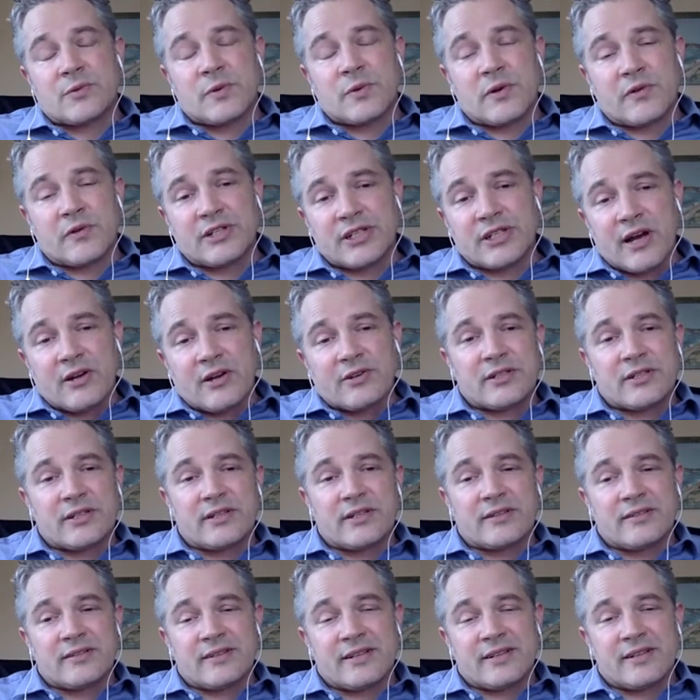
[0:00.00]
we reached out
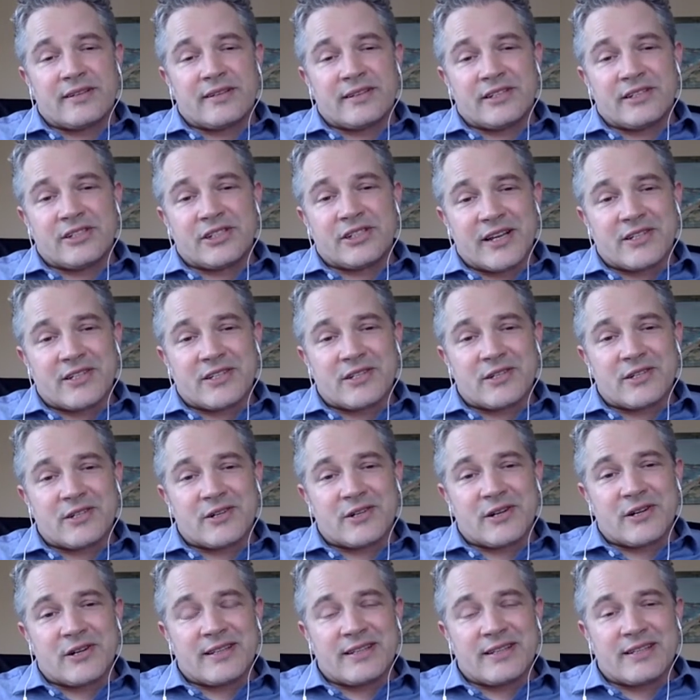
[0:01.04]
to the chancellor
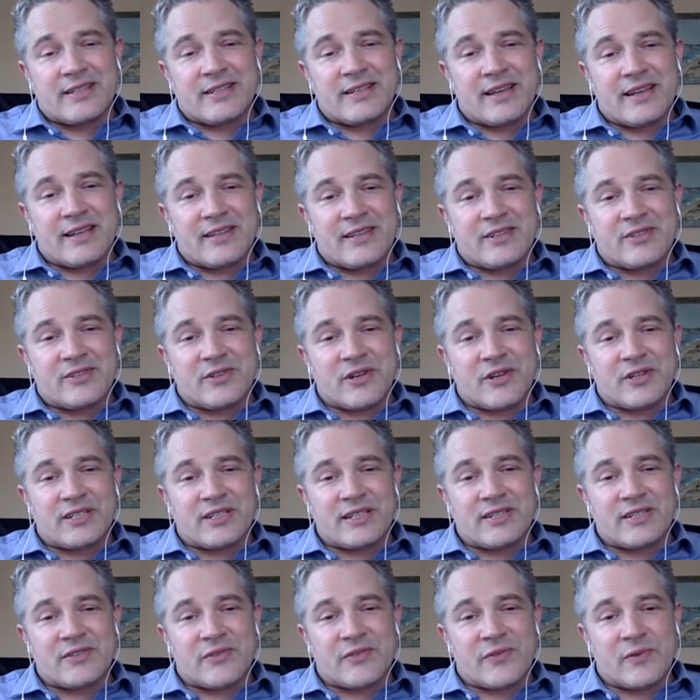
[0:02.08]
and the
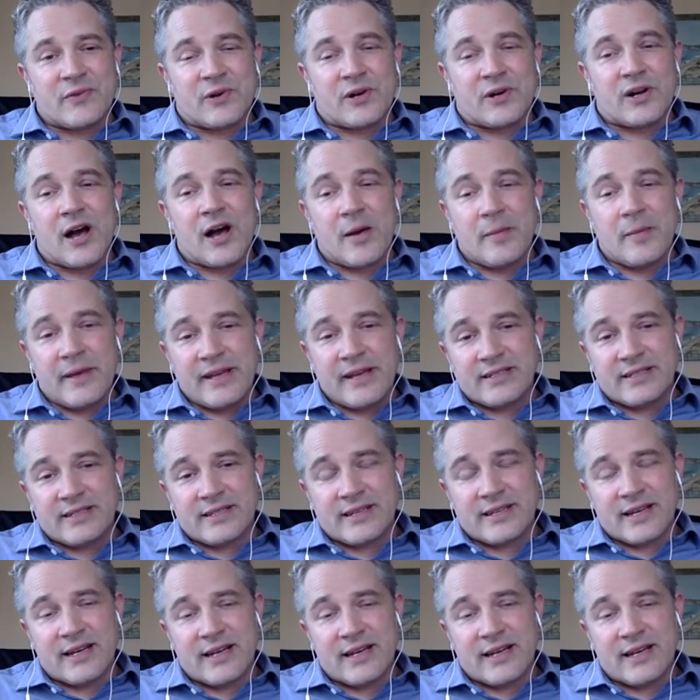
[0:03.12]
trustees for comment.